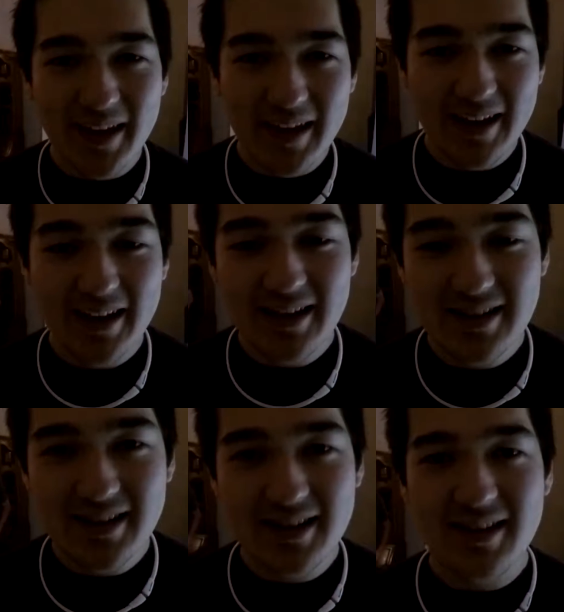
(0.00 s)
and
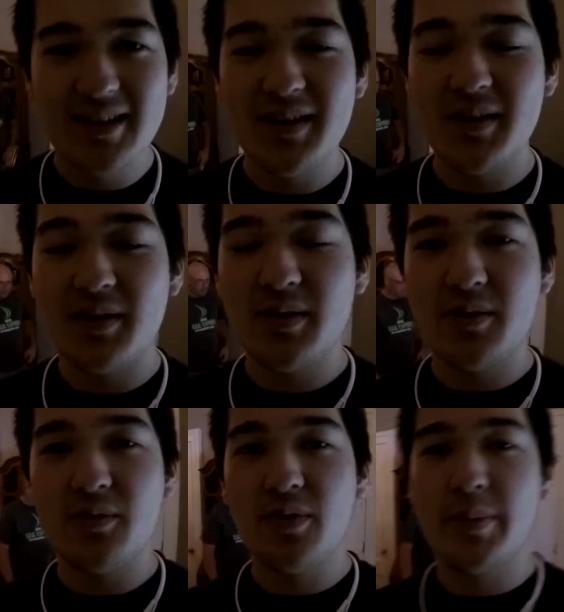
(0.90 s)

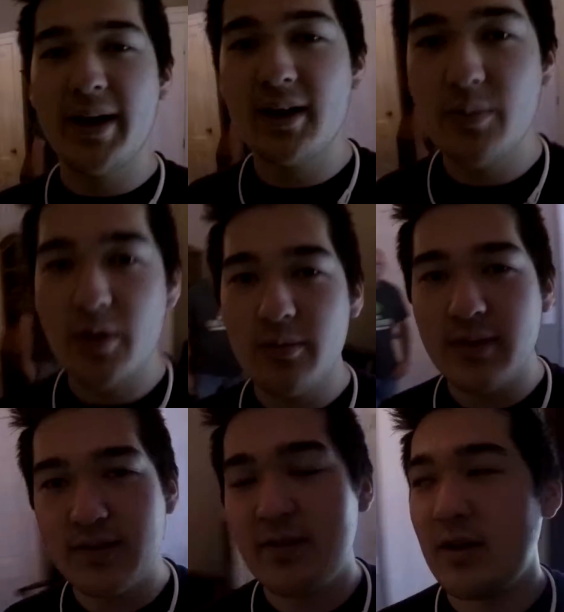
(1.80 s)
we packed up all
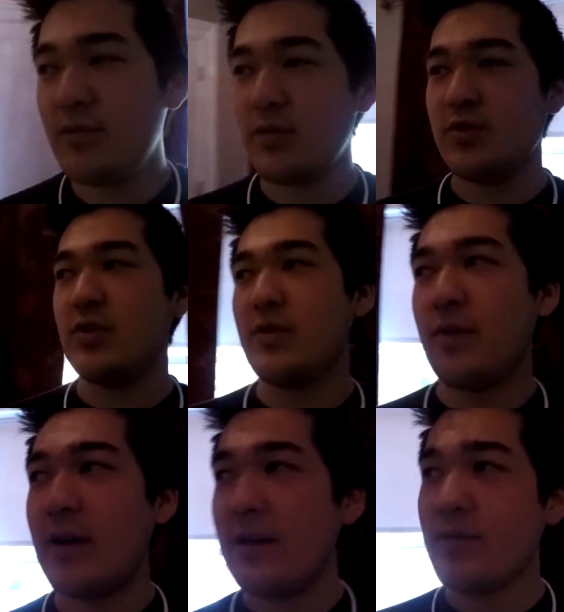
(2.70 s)
my stuff, which took
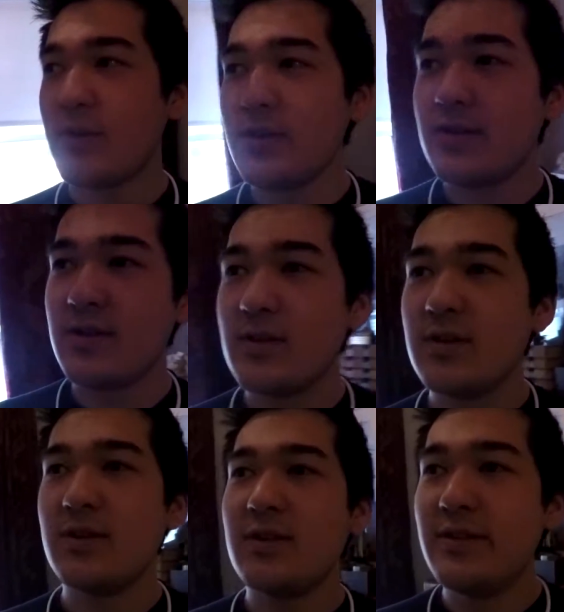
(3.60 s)
forever,
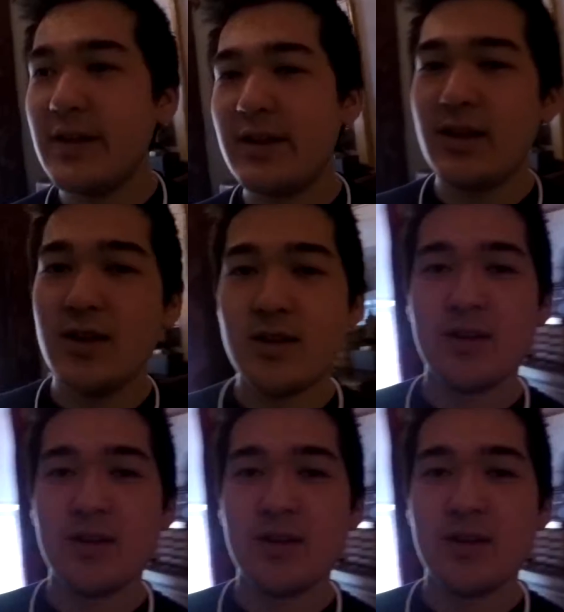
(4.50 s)
didn't it?